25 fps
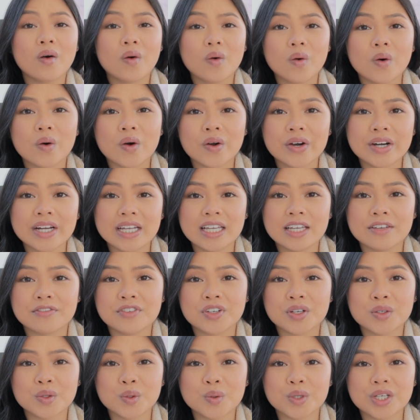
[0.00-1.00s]
or
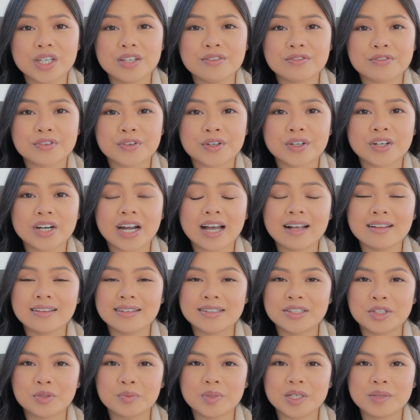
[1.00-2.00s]
if you're looking for a
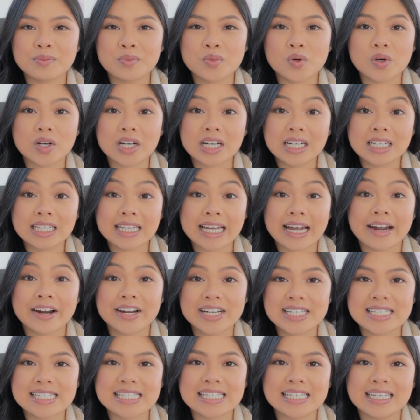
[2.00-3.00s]
little bit more
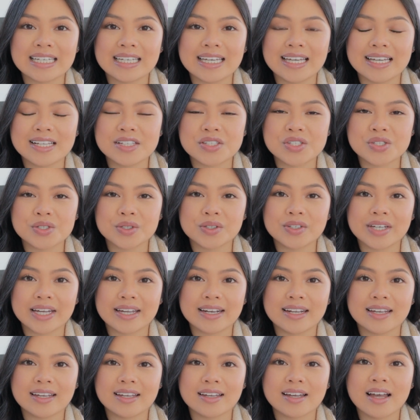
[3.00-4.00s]
clarity into
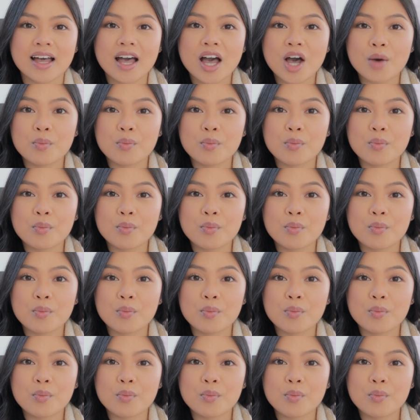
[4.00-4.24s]
getting